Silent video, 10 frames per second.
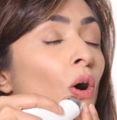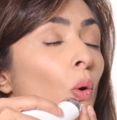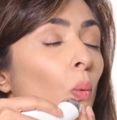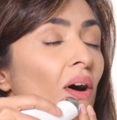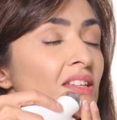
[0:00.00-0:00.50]

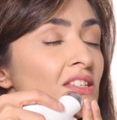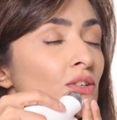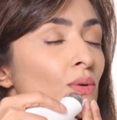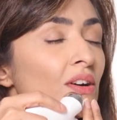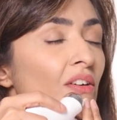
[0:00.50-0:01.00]
Once
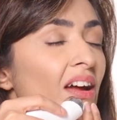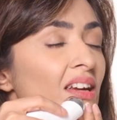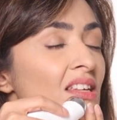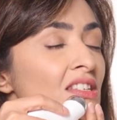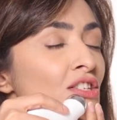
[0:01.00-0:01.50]
you are
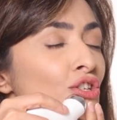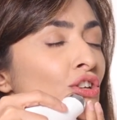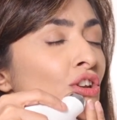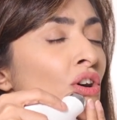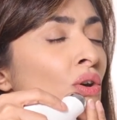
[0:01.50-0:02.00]
ready,
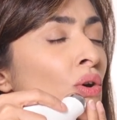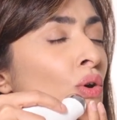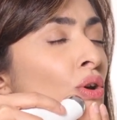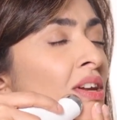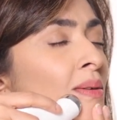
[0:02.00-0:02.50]

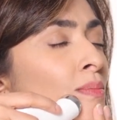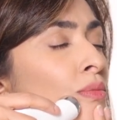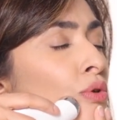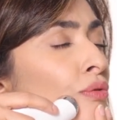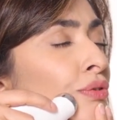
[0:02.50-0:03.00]
slowly
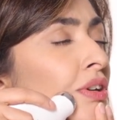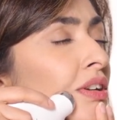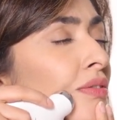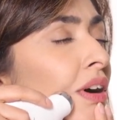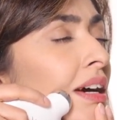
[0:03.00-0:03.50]
move the
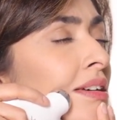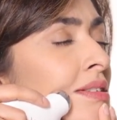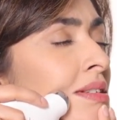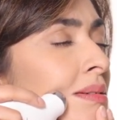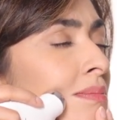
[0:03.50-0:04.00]
device.